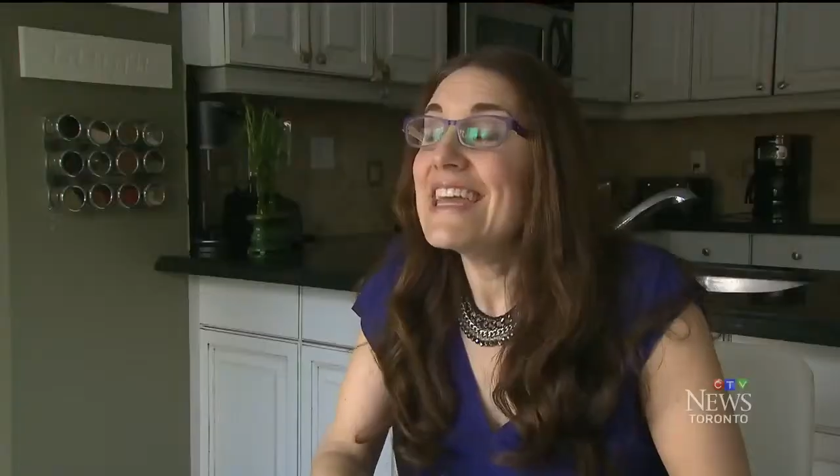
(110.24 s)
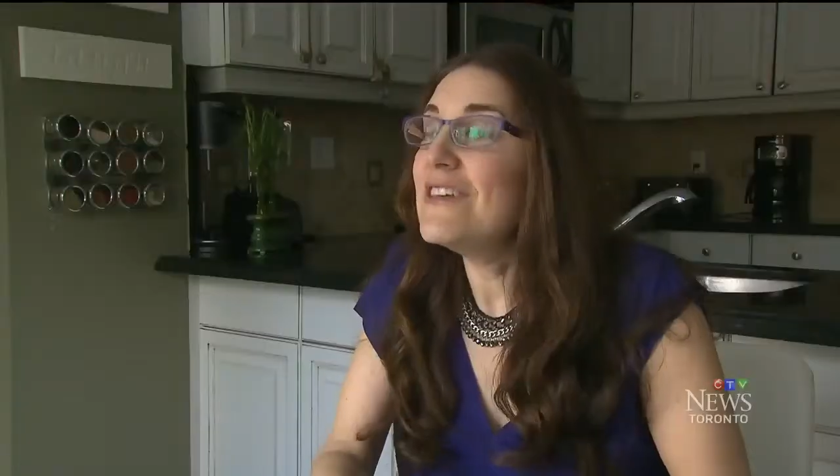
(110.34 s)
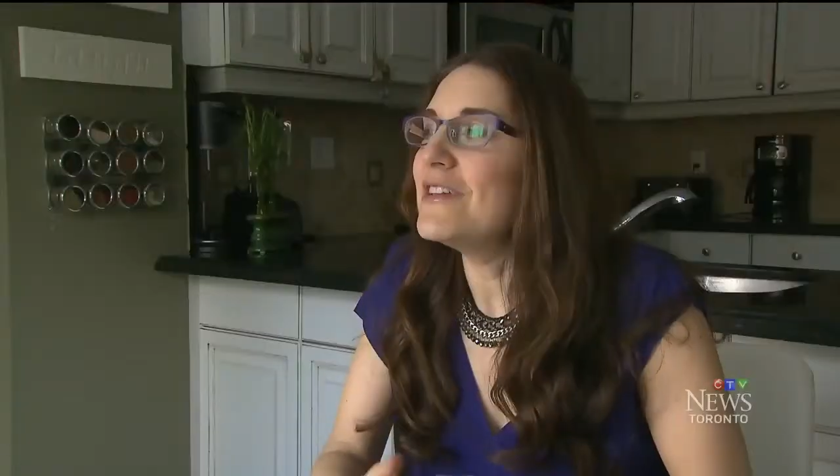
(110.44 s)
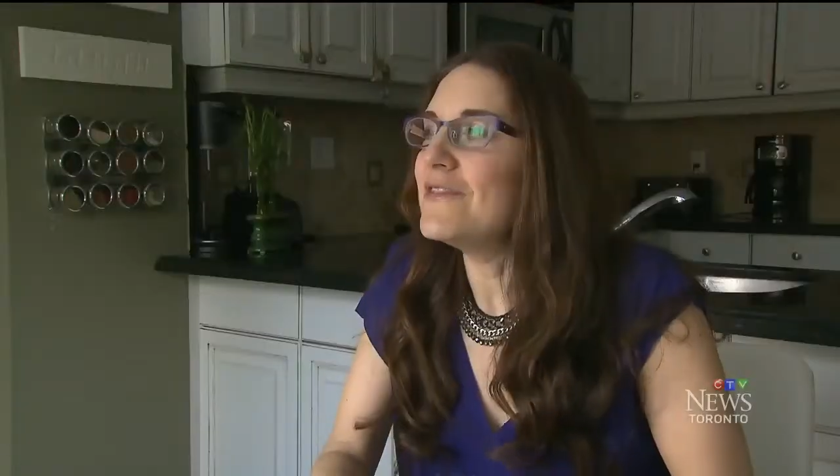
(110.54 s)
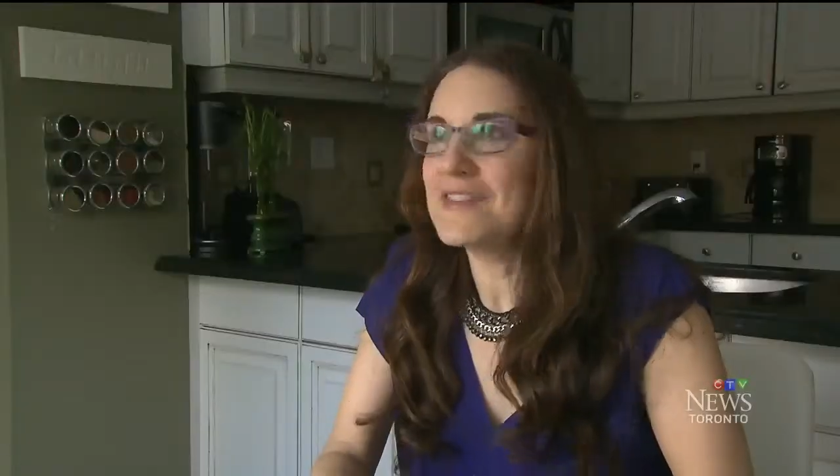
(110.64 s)

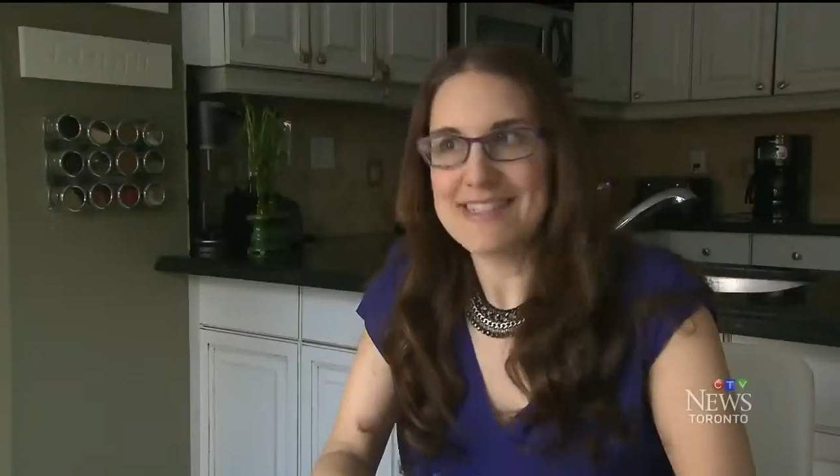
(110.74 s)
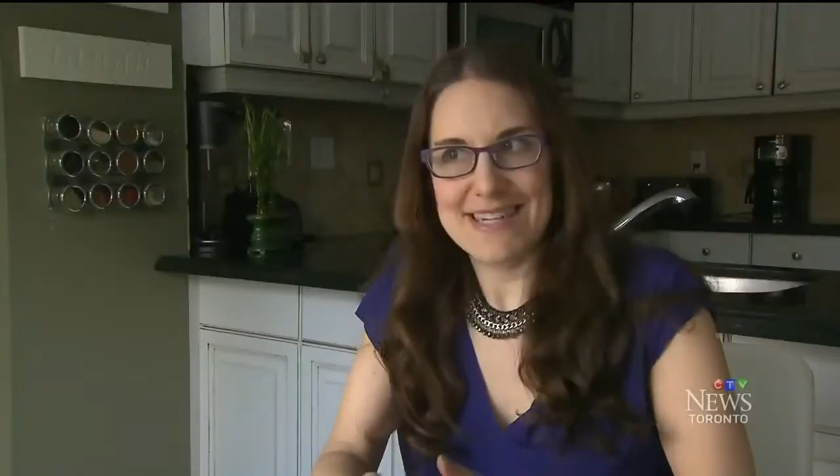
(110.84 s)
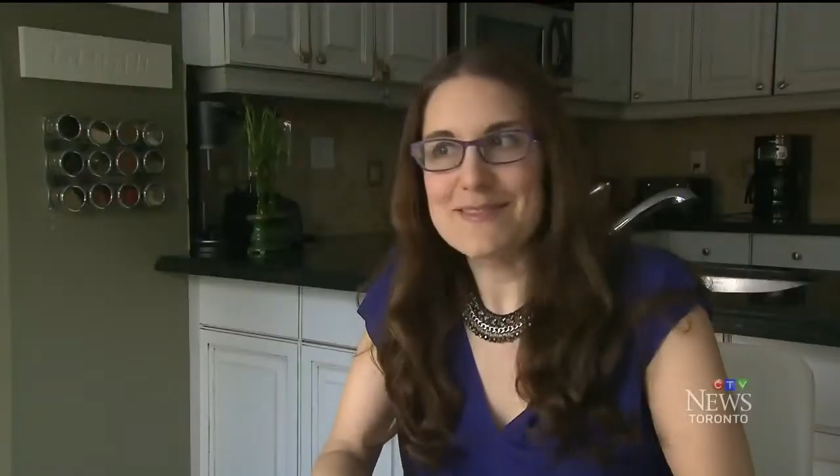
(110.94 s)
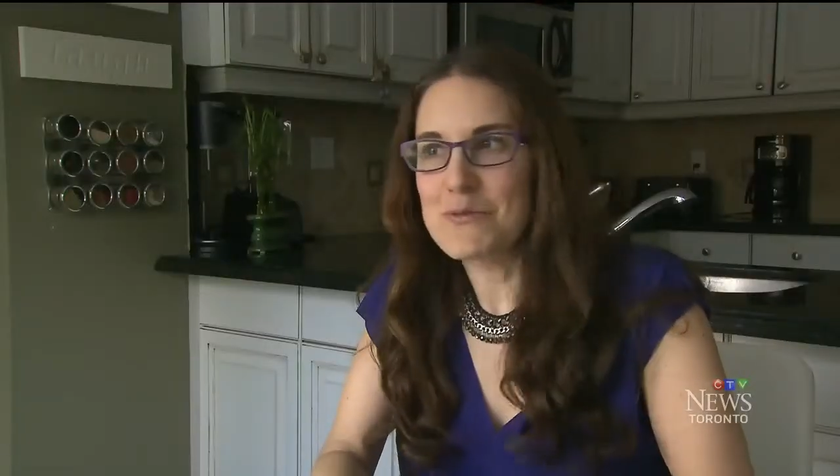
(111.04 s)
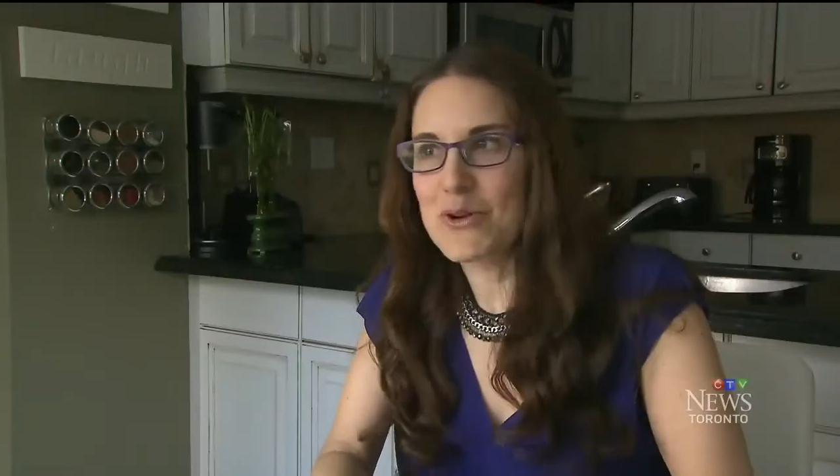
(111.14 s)
Even if this
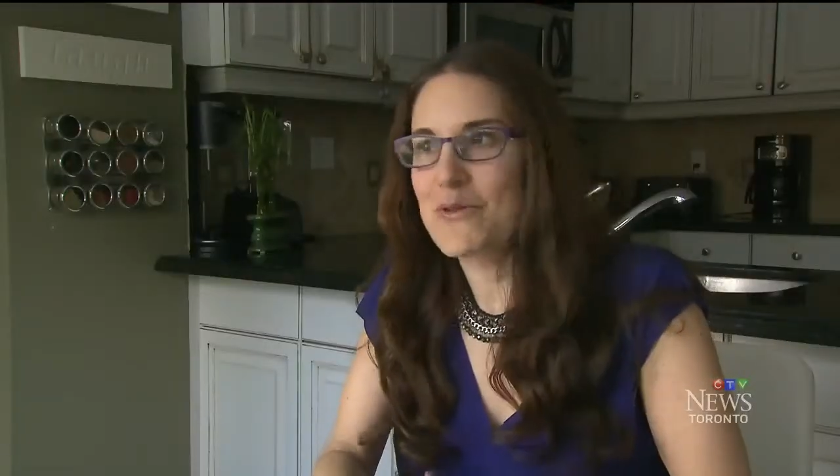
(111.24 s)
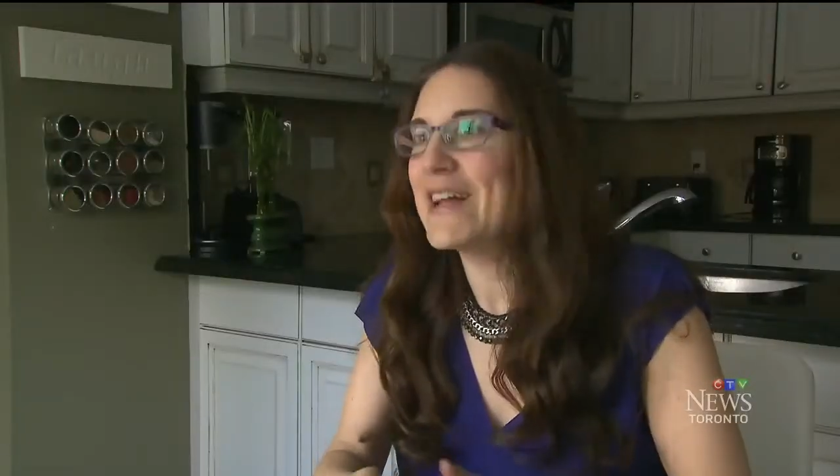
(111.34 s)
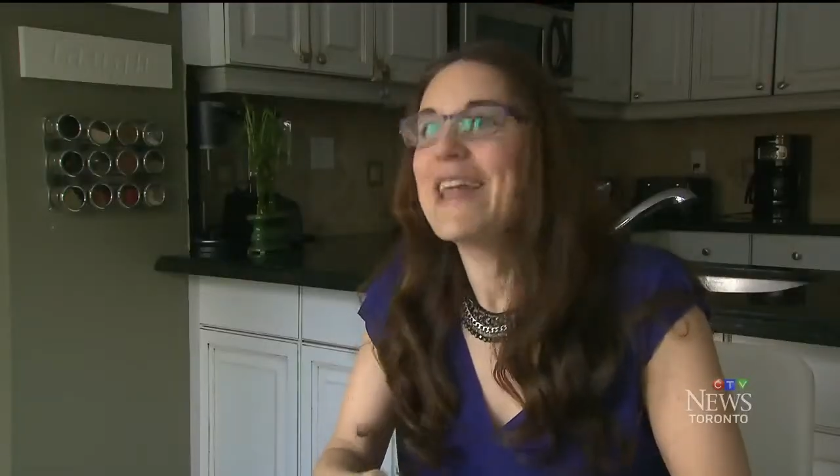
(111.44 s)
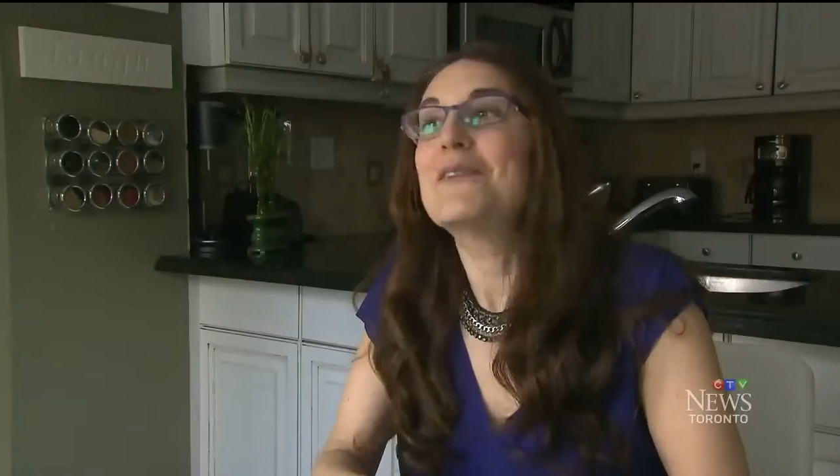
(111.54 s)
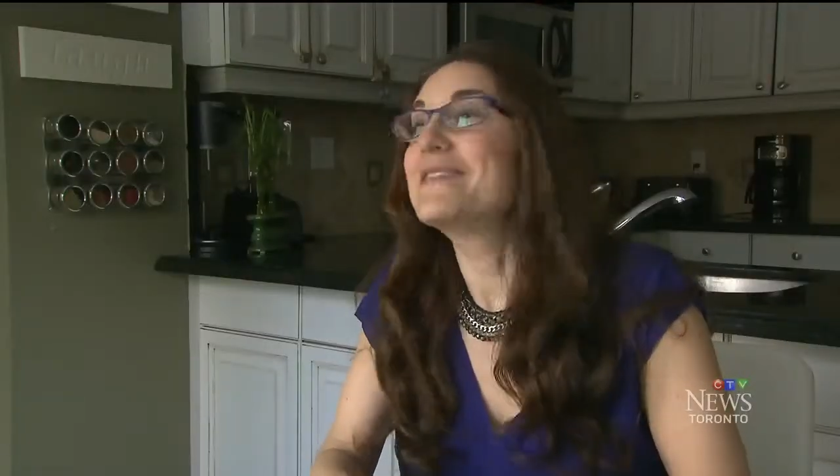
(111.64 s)
does work,
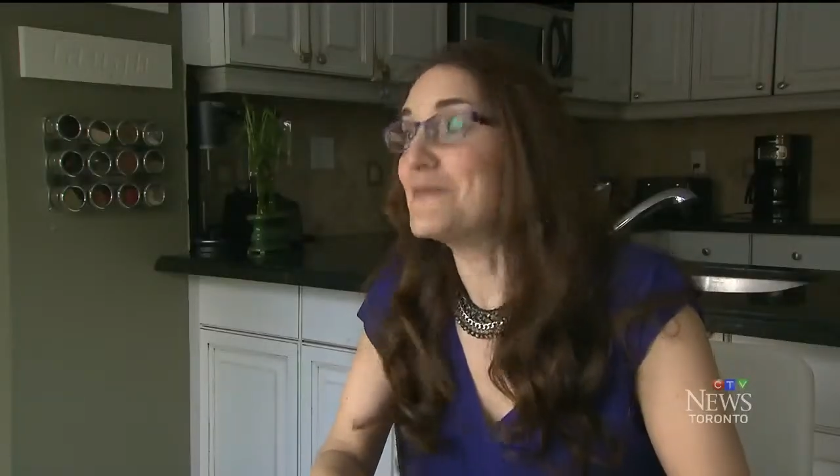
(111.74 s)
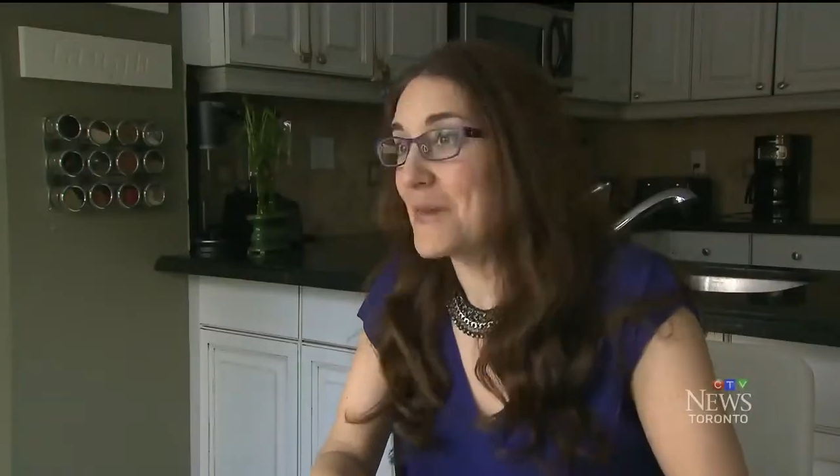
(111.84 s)
right now it's